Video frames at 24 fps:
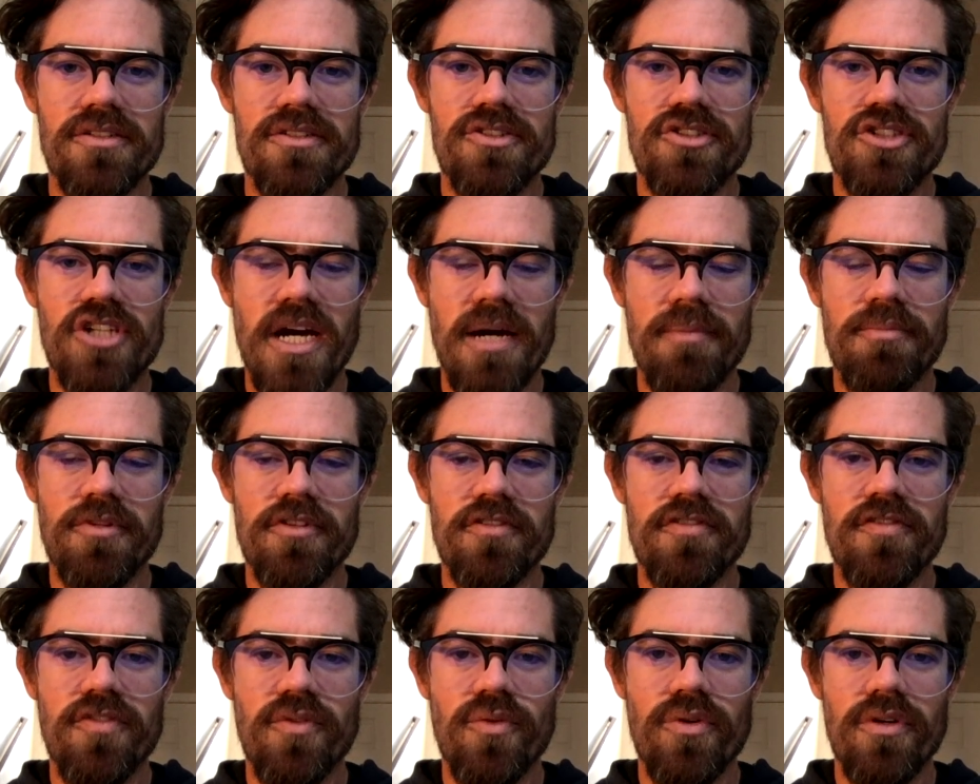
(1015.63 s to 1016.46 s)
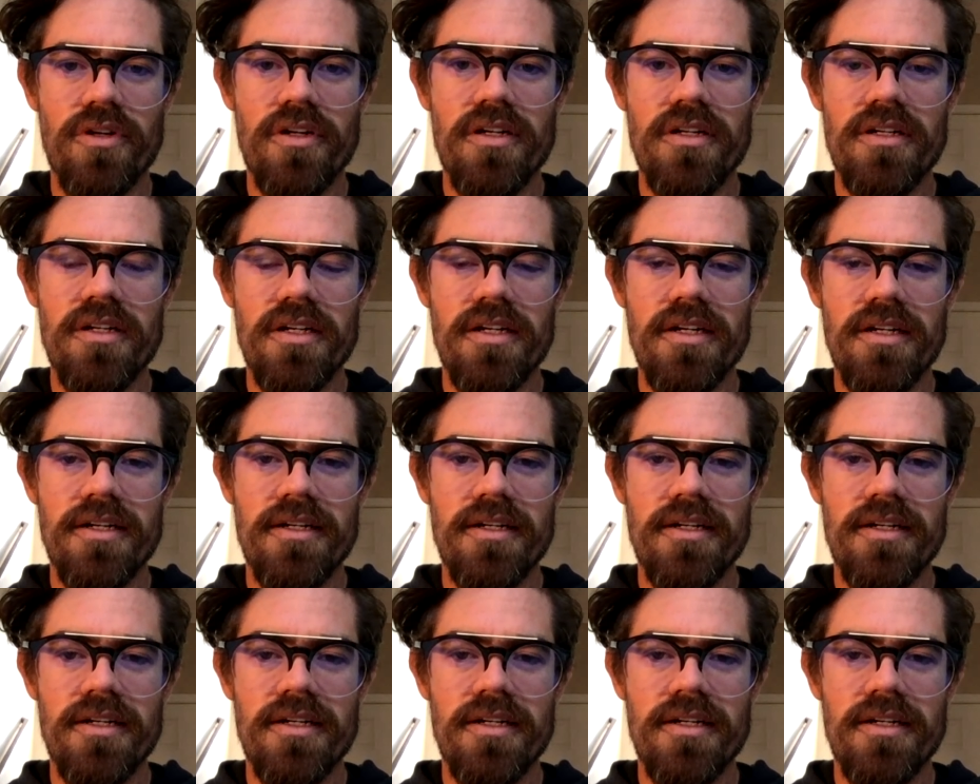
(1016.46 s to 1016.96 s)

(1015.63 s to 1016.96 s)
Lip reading: chapter 4.